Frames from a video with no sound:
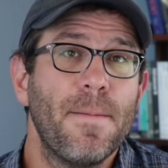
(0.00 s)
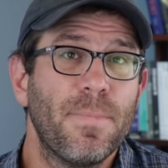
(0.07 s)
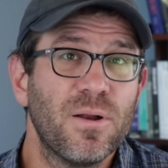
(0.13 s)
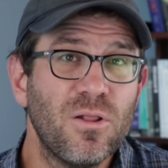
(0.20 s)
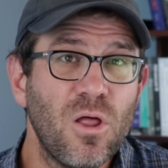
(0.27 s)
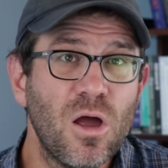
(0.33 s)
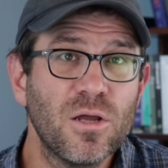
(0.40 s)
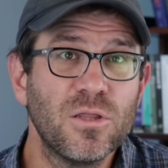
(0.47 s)
but
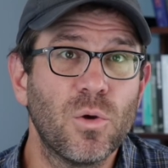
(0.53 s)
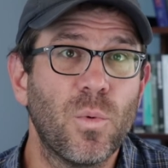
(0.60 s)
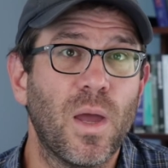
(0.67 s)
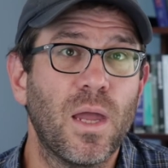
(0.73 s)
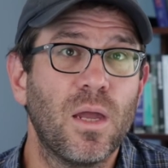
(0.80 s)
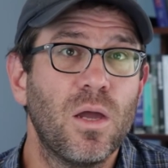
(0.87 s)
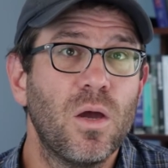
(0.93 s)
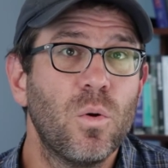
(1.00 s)
along the
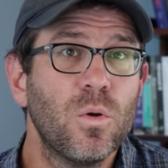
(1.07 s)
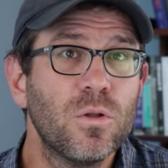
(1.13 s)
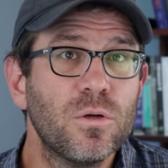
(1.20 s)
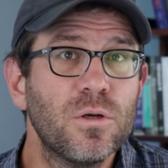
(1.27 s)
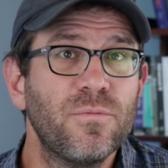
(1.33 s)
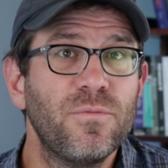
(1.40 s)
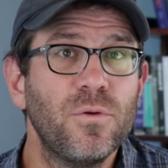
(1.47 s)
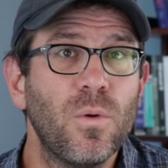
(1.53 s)
way, we'll
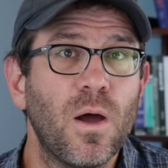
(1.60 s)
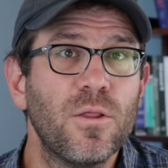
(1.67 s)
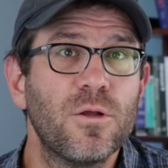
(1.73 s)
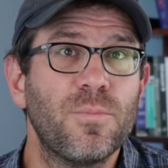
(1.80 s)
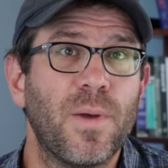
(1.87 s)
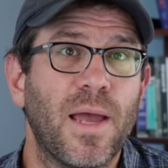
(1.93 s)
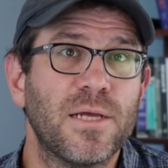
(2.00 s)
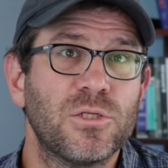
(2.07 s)
learn a few other
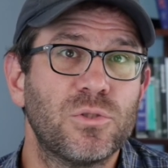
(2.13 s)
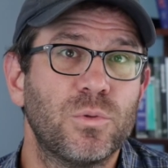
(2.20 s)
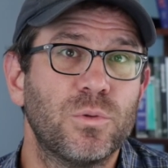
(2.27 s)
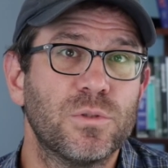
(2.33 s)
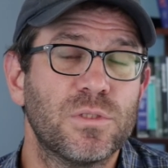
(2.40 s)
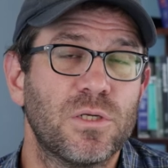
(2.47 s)
bash tools,